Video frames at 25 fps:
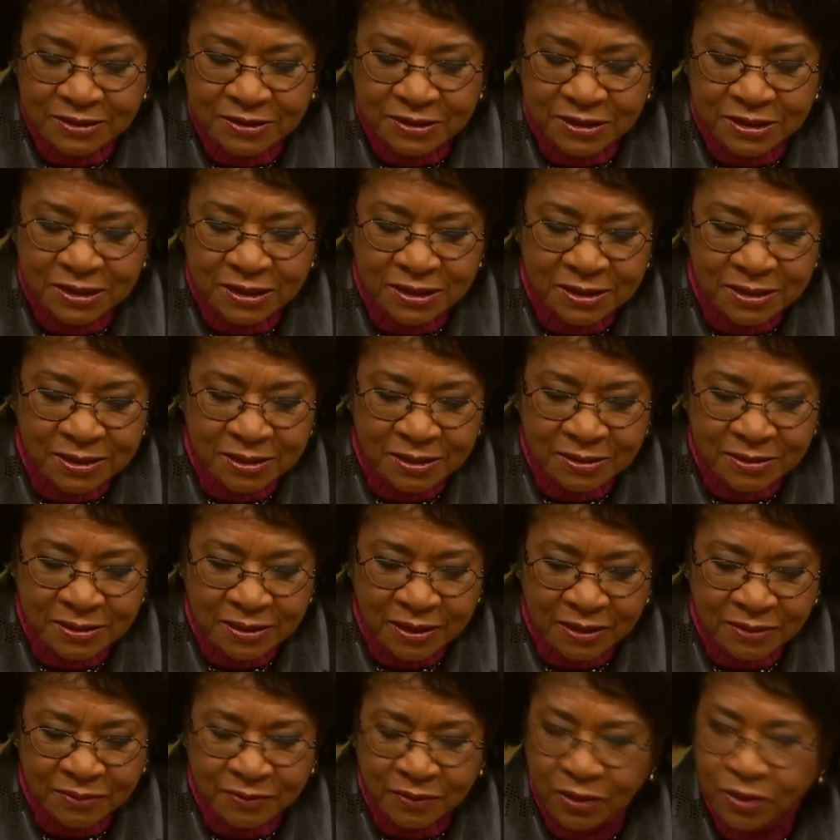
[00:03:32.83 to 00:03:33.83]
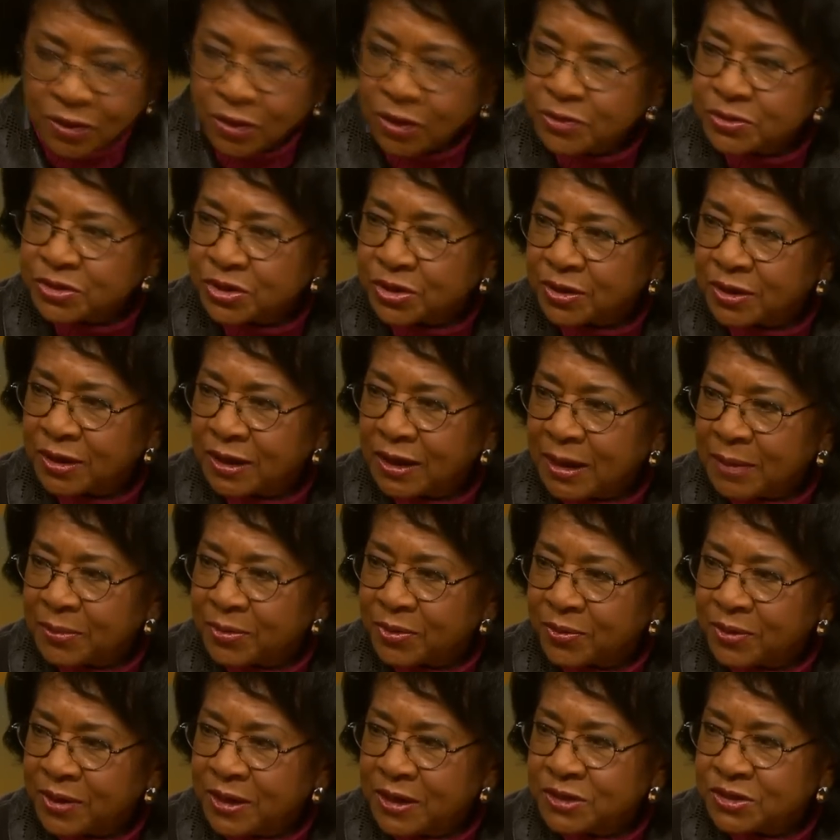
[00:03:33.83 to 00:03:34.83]
see a closer
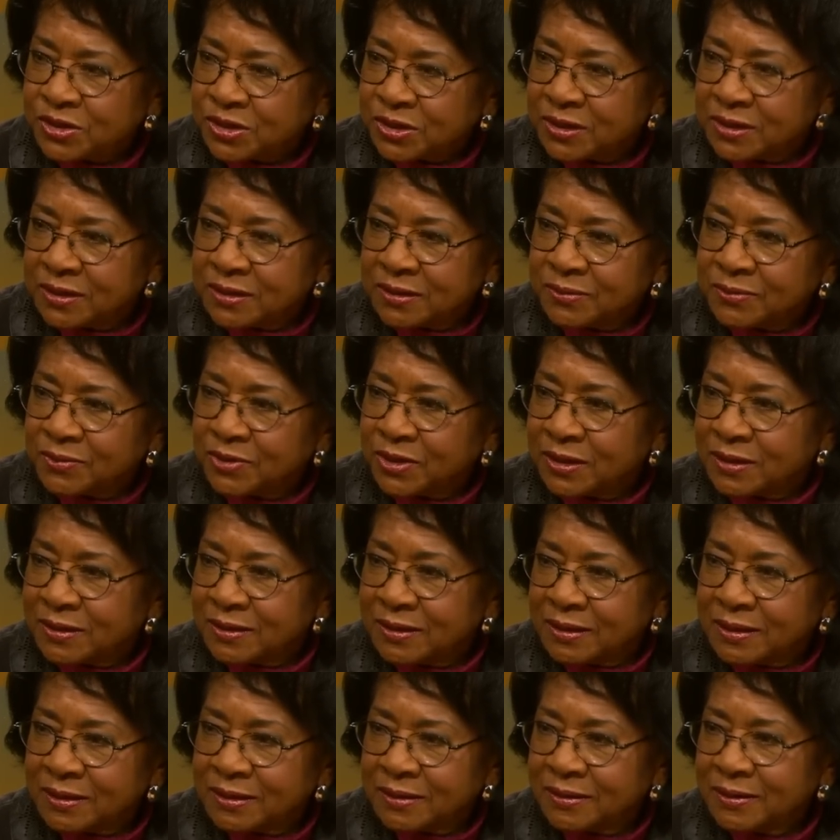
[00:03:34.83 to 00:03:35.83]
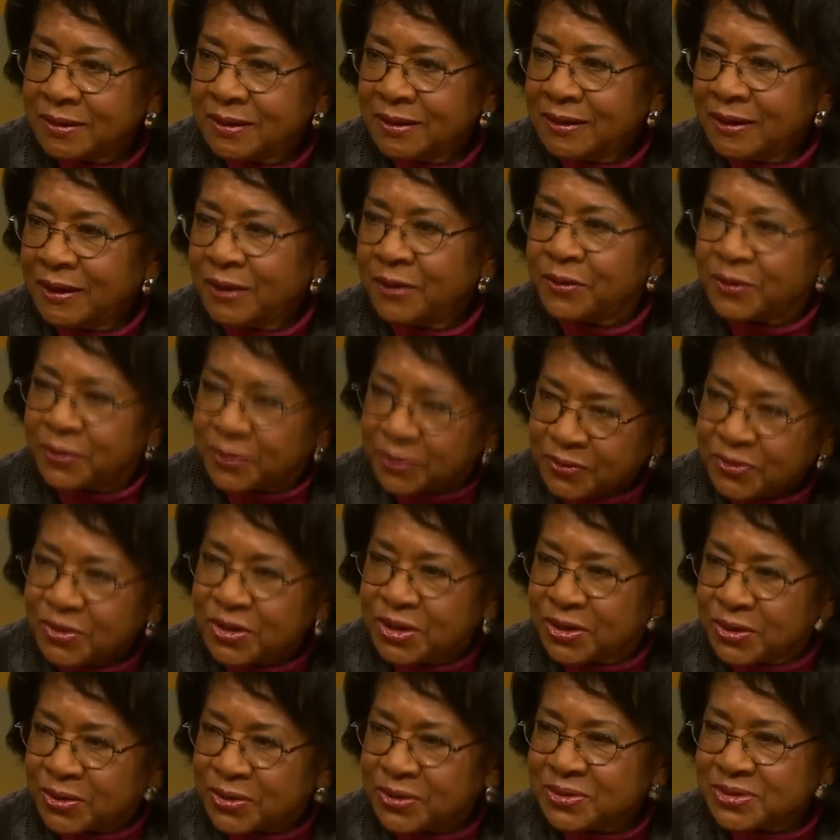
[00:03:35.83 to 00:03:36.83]
collaboration with the other
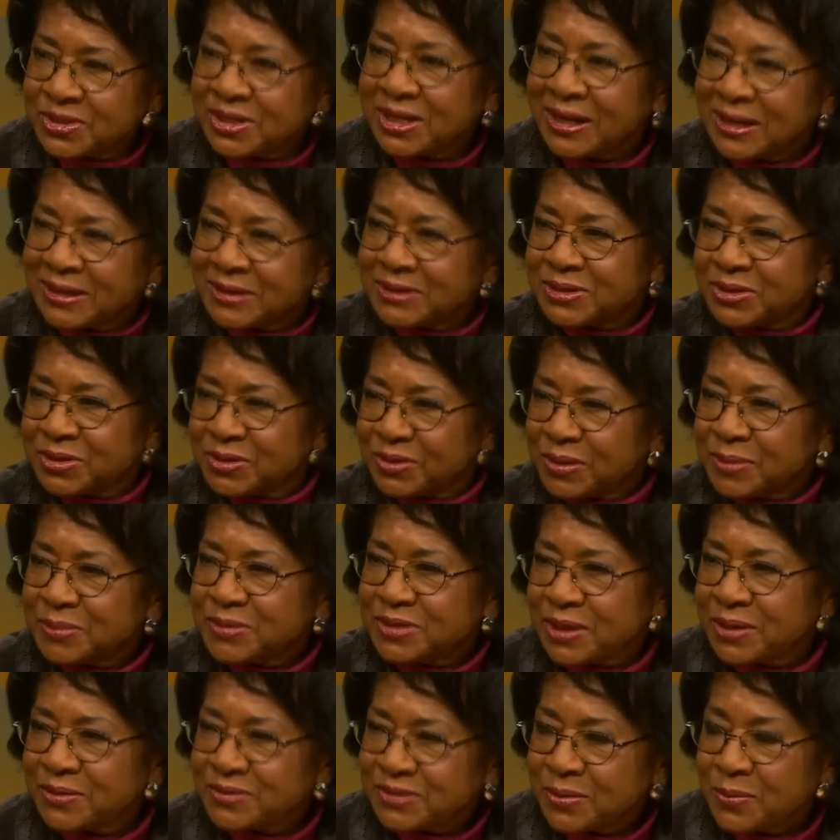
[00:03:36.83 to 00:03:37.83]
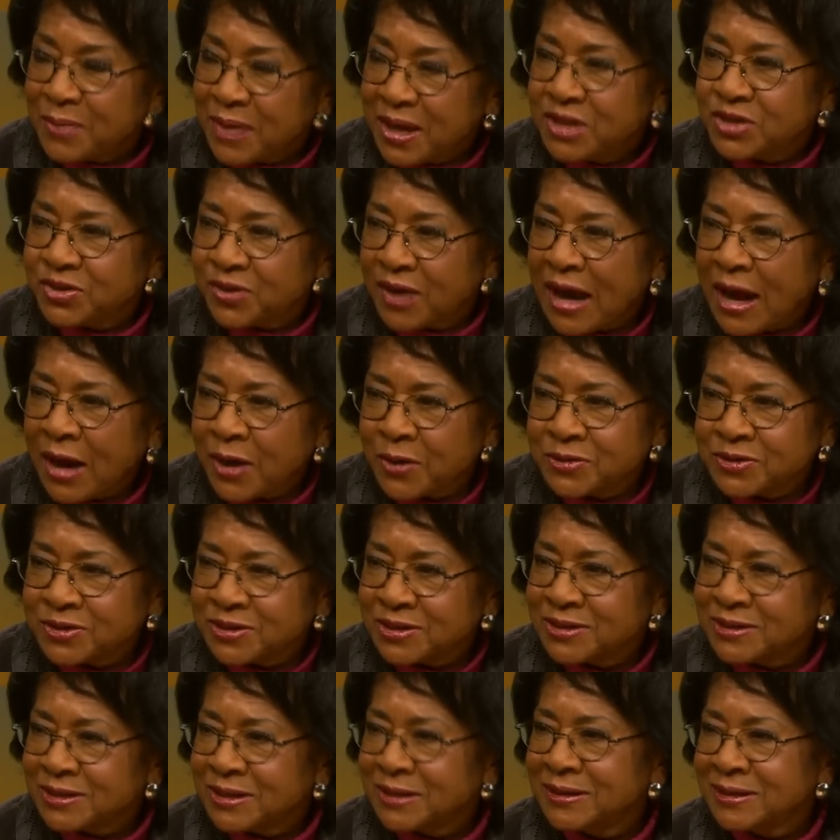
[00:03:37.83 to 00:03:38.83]
theaters that consider themselves the major
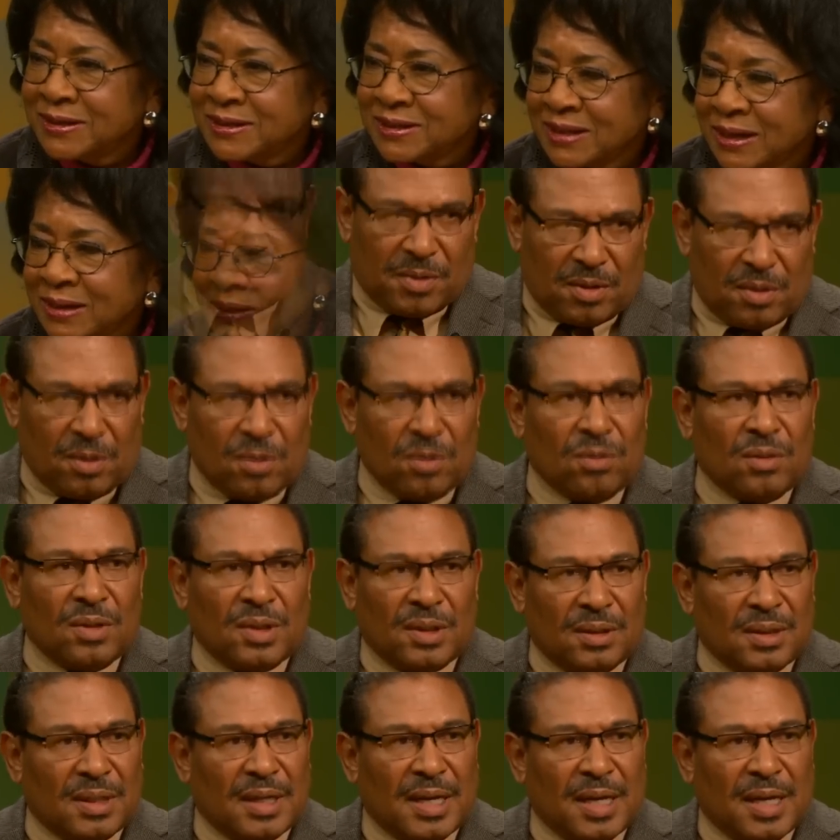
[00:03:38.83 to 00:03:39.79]
houses in this absolutely, country?